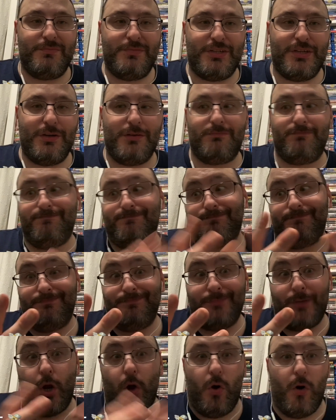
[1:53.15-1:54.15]
So
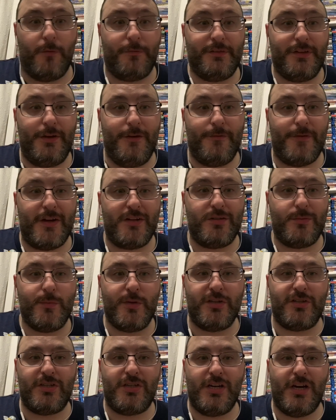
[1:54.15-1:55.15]
hopefully you find some
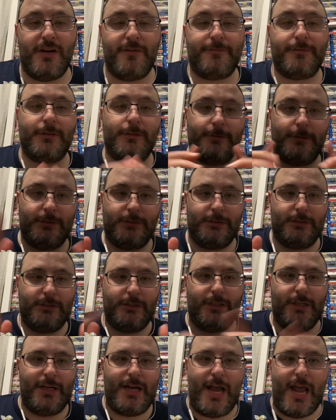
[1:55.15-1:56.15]
good stuff,
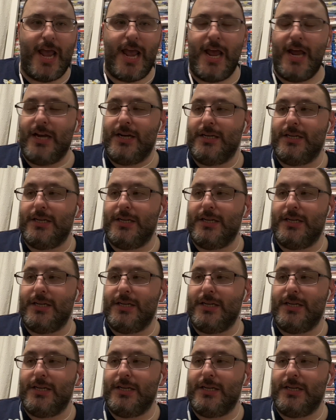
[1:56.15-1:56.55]
and